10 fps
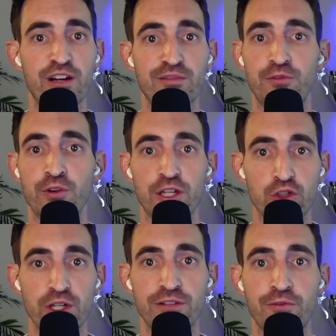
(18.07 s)
of before they
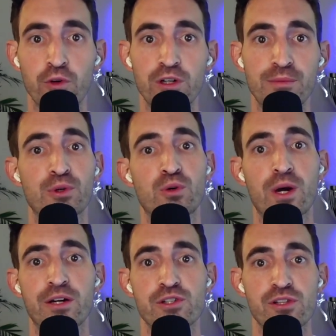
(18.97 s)
traded for him. It
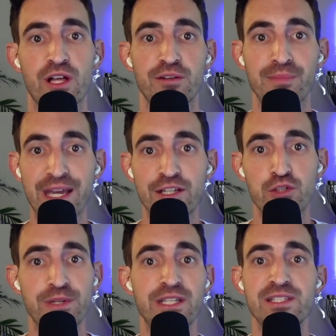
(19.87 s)
requires a lot of
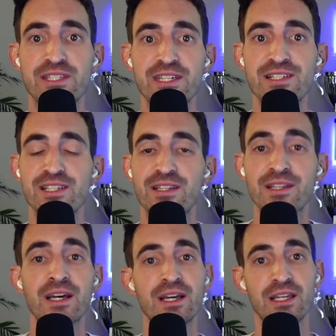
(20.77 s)
management in season.
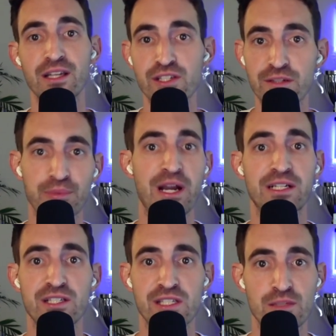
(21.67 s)
He doesn't
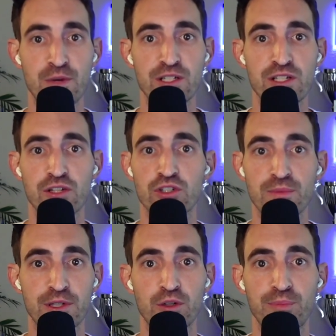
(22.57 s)
practice as much as your
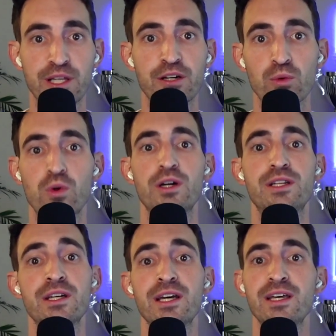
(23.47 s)
typical player would.
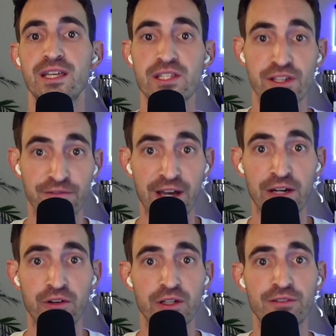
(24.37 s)
He's a
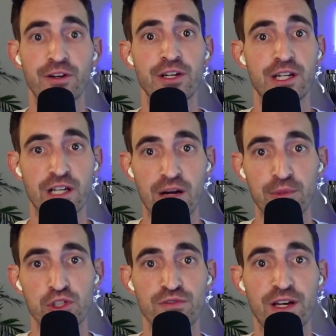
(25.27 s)
veteran, a very
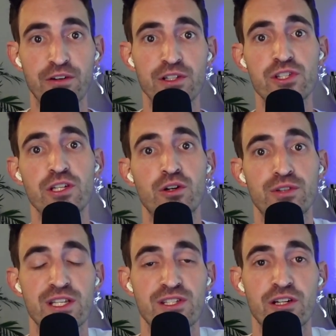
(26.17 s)
accomplished veteran, so you don't
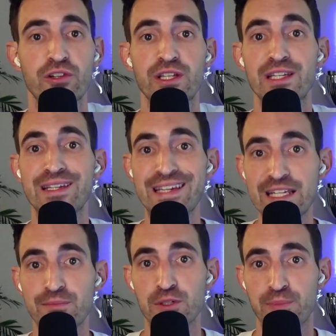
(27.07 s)
necessarily need
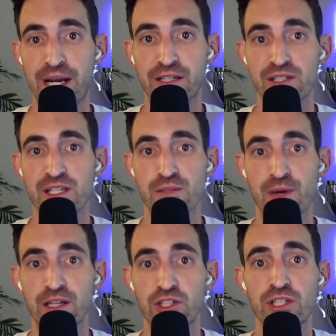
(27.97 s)
him to practice as
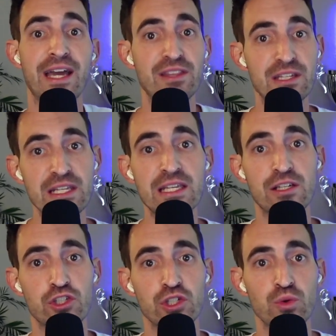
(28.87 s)
much. And the knee
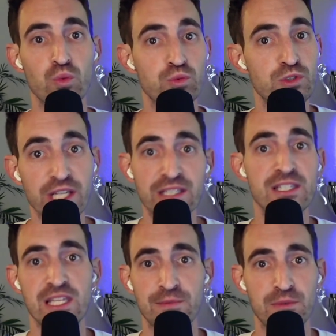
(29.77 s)
issue didn't
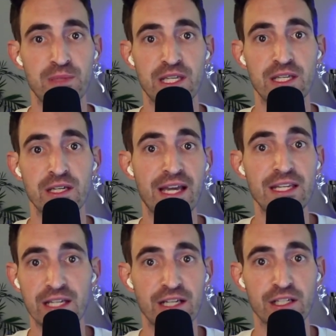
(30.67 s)
seem to be any
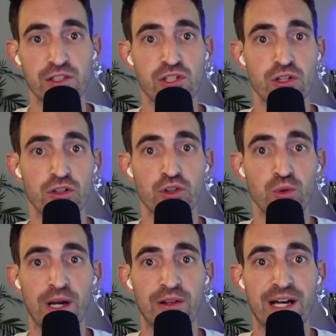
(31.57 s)
kind of concern
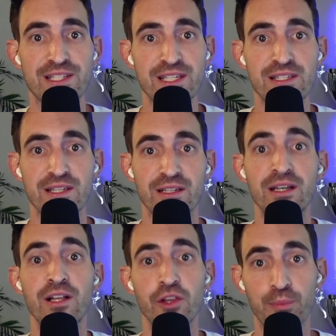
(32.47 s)
throughout last season.
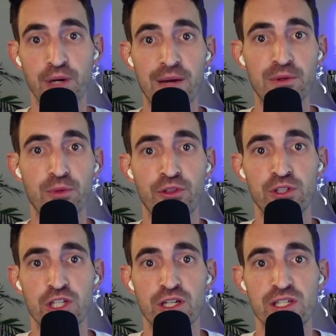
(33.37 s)
The problem with
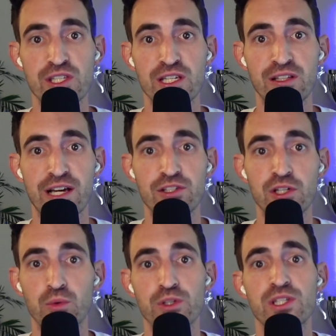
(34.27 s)
L'Jarius Sneed last year
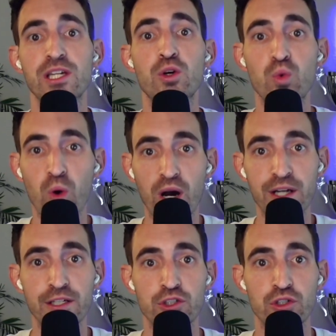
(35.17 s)
was the quad
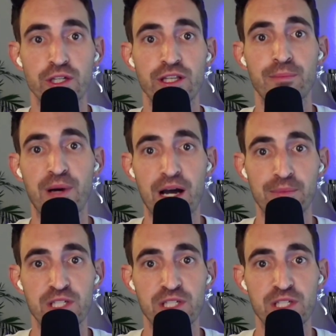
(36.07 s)
injury that popped